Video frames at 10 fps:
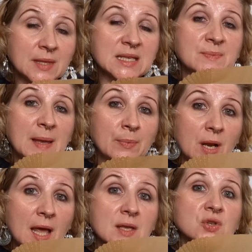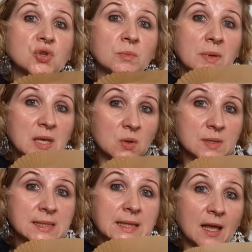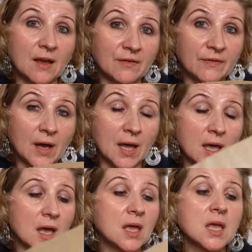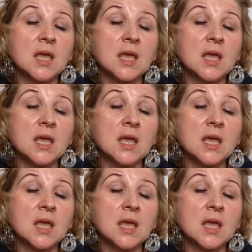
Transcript: these paper liners should be used in the air fryer